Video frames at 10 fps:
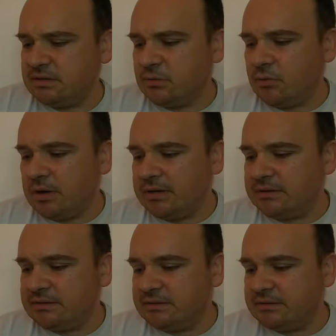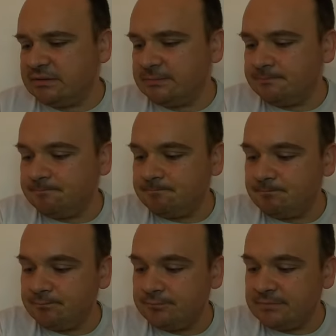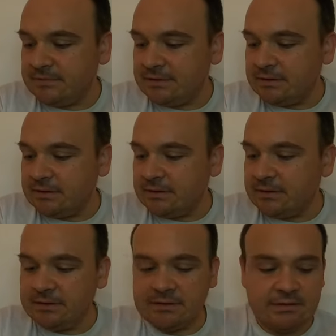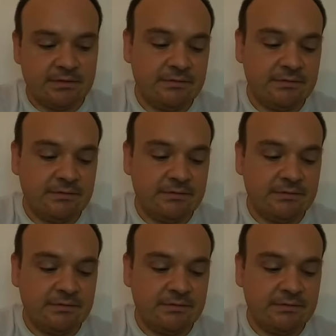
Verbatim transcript: quite a,